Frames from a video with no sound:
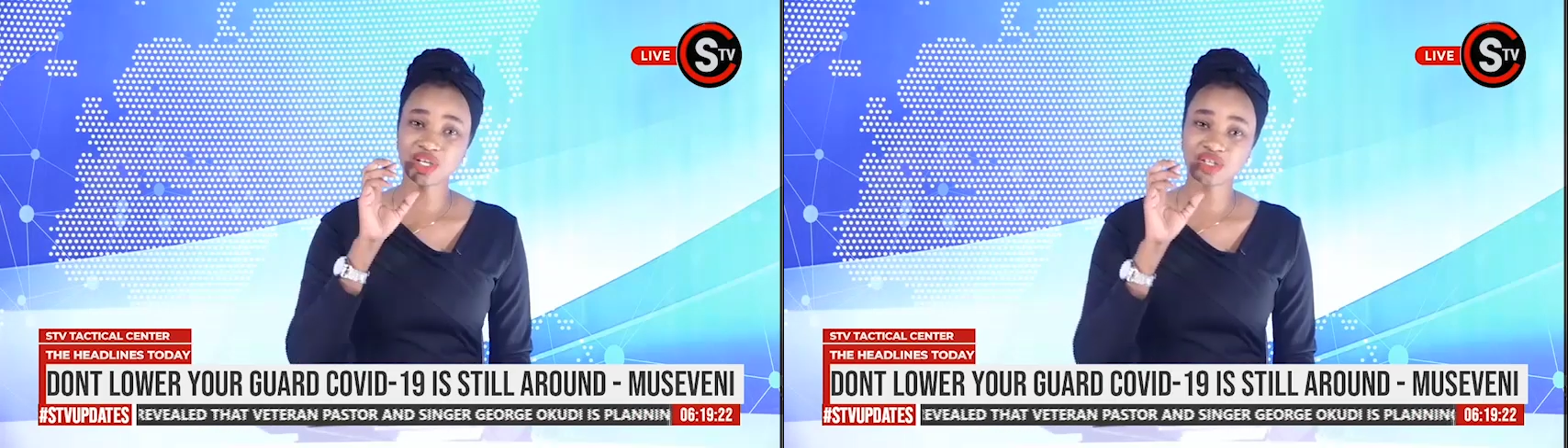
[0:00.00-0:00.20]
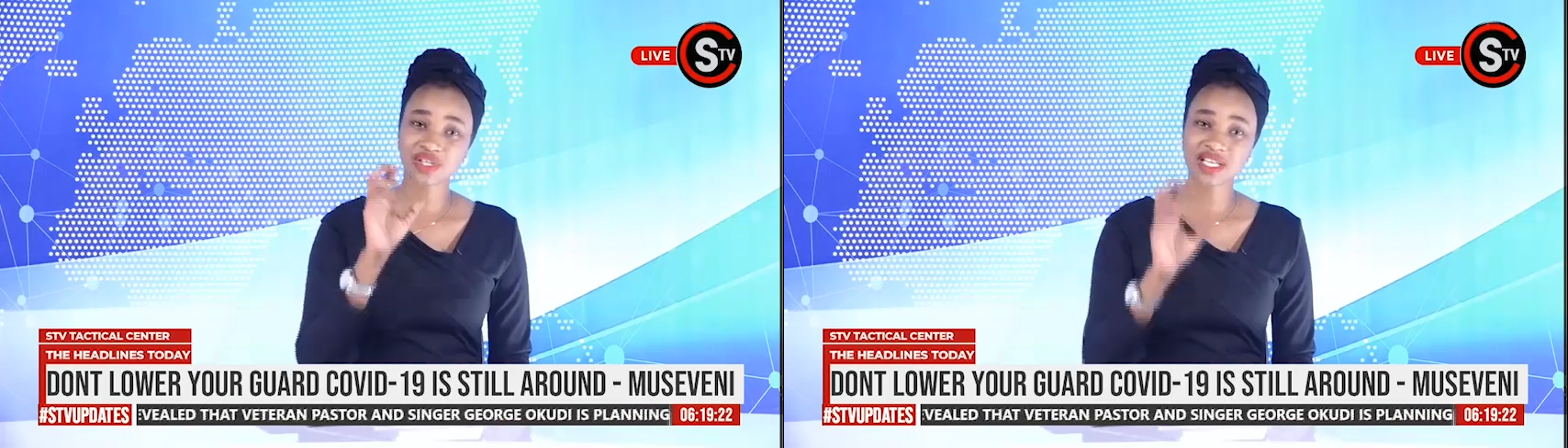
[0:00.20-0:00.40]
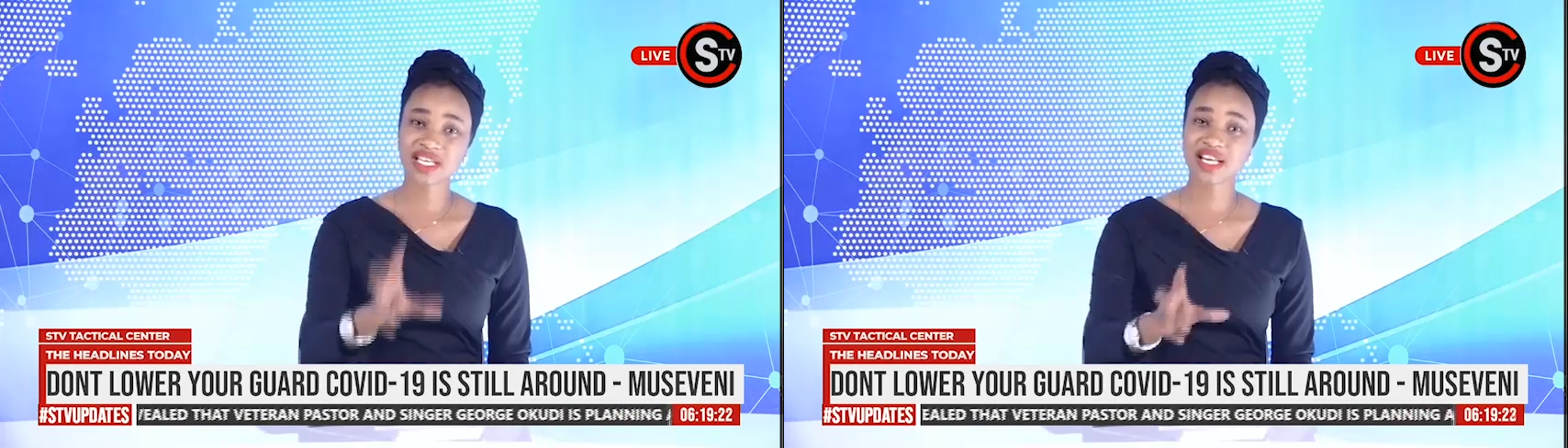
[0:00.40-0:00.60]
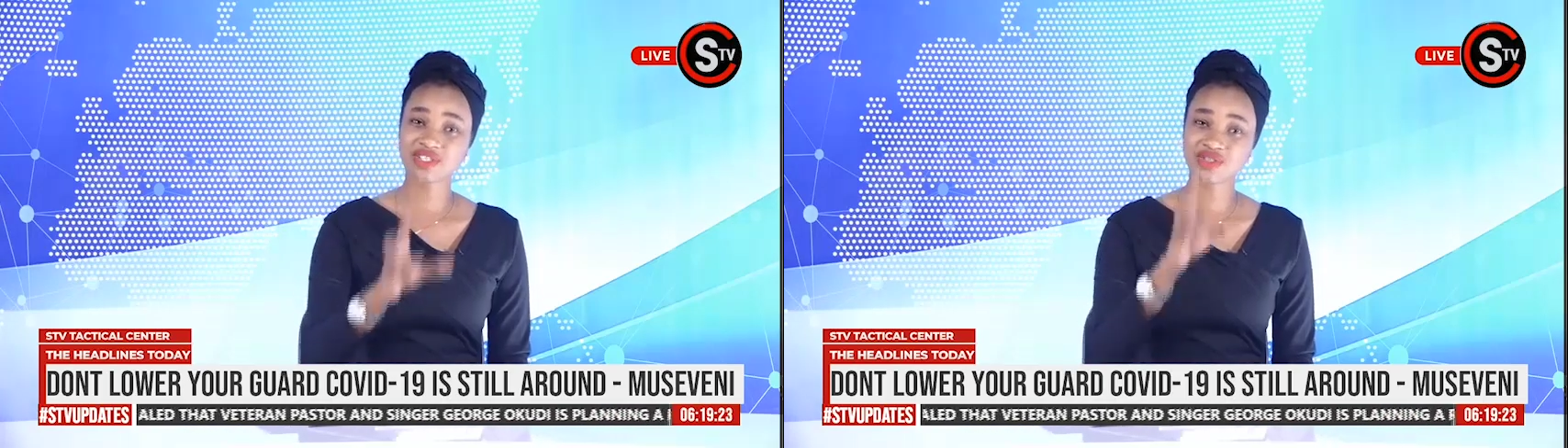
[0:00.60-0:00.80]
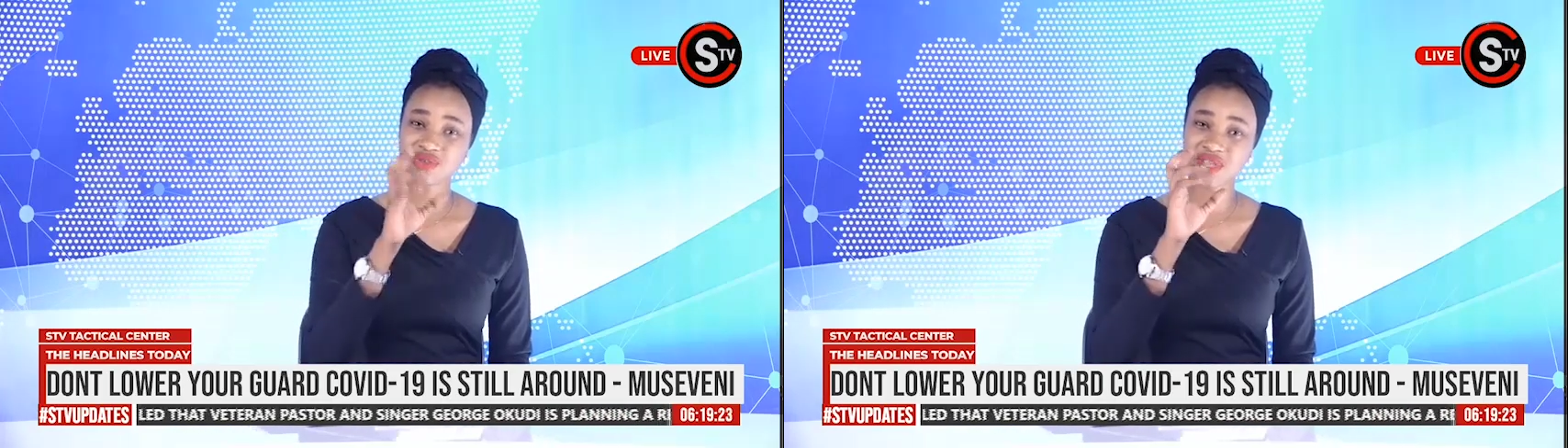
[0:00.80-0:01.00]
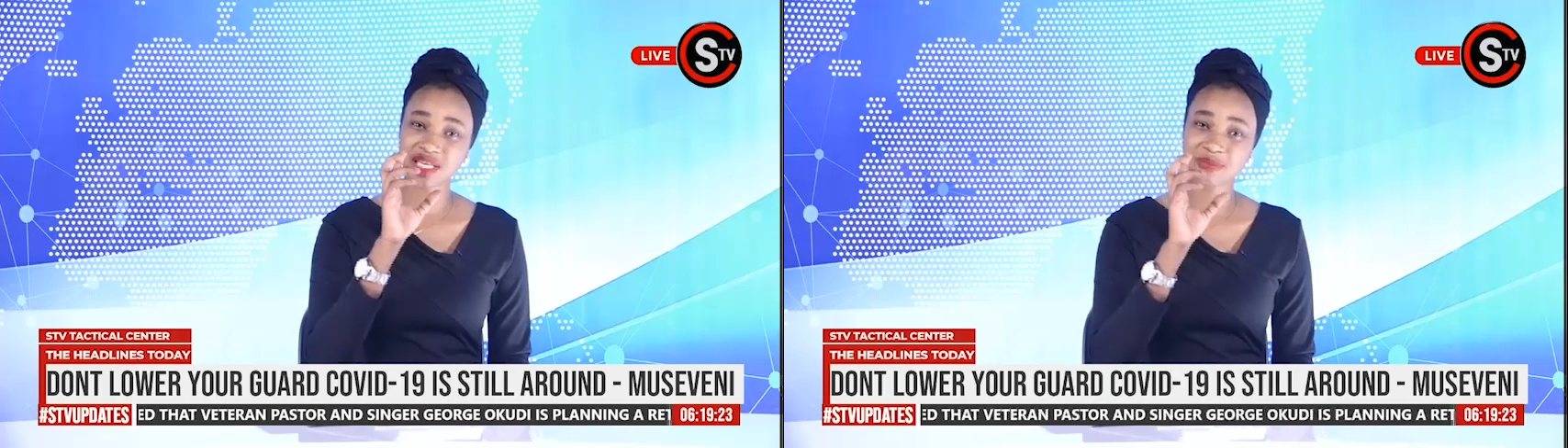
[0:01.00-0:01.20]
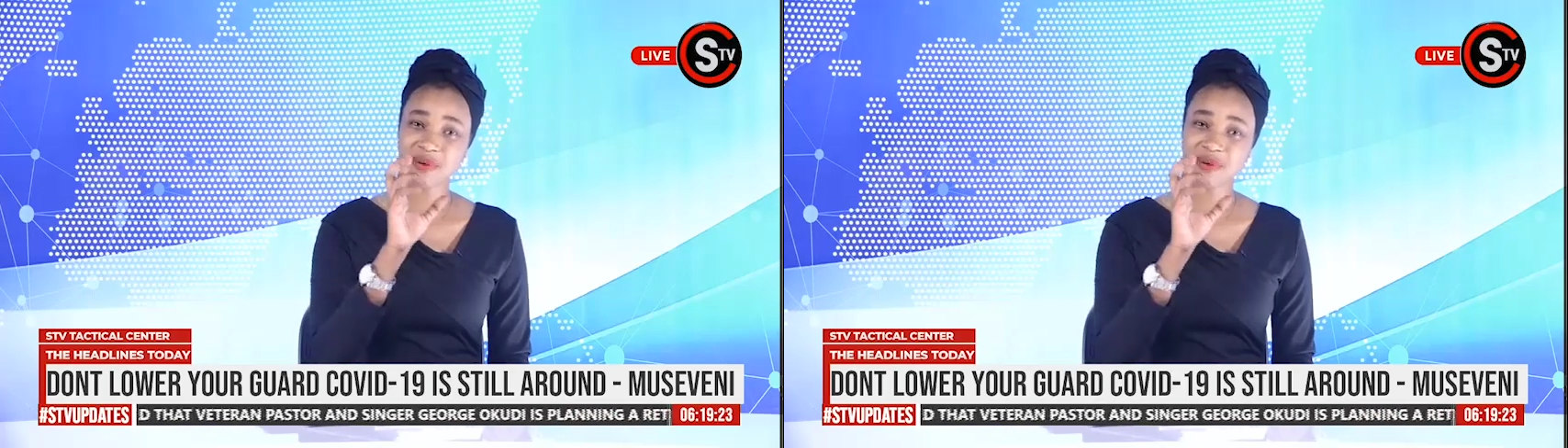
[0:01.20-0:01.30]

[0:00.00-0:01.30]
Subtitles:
to get to that